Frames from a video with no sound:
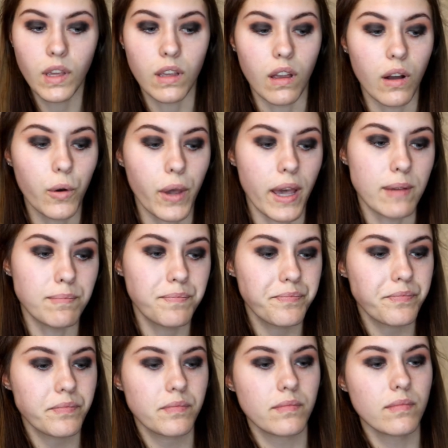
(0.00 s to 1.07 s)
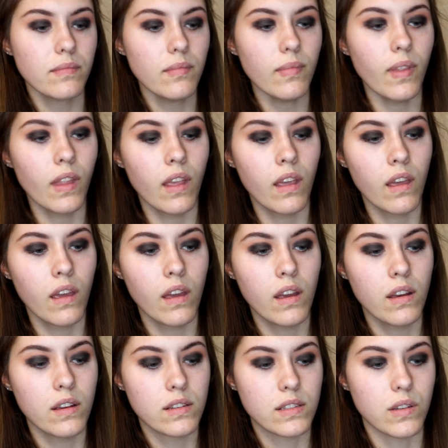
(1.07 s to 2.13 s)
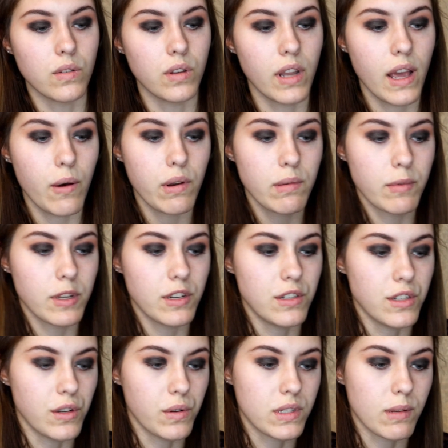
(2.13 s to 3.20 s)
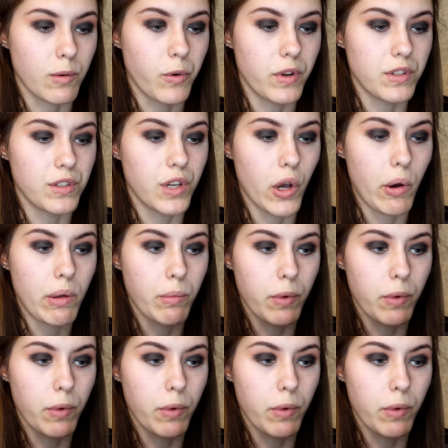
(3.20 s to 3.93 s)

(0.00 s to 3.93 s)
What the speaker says: Okay, so now what I'm going to do is I'm going to go in